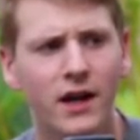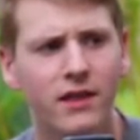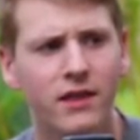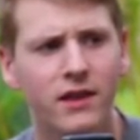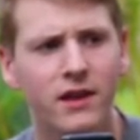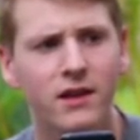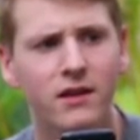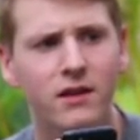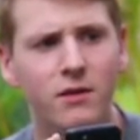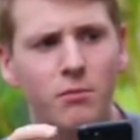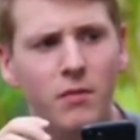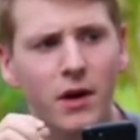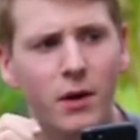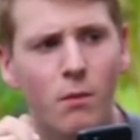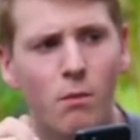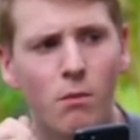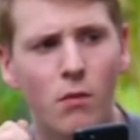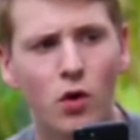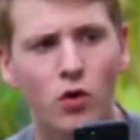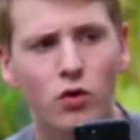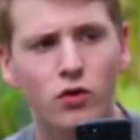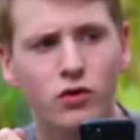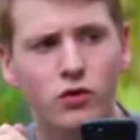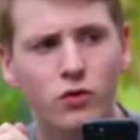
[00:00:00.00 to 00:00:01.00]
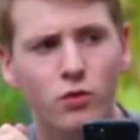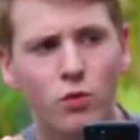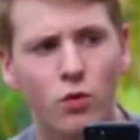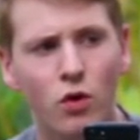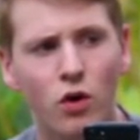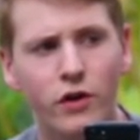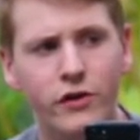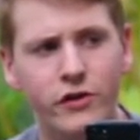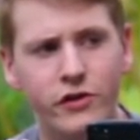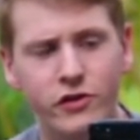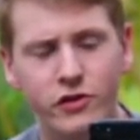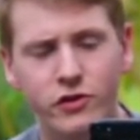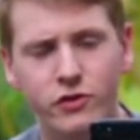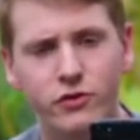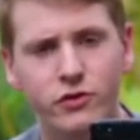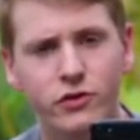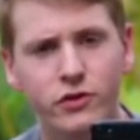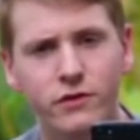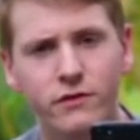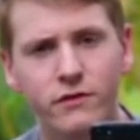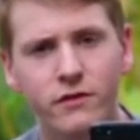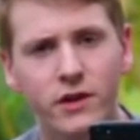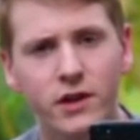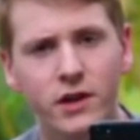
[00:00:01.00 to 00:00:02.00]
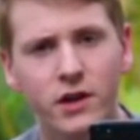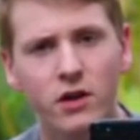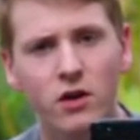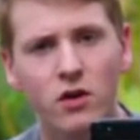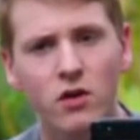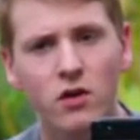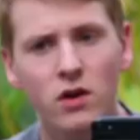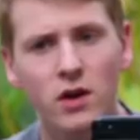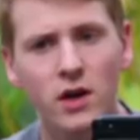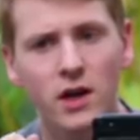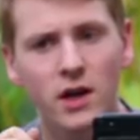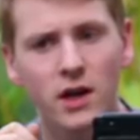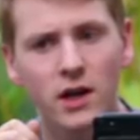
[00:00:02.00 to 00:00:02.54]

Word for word: I think my most watched YouTube video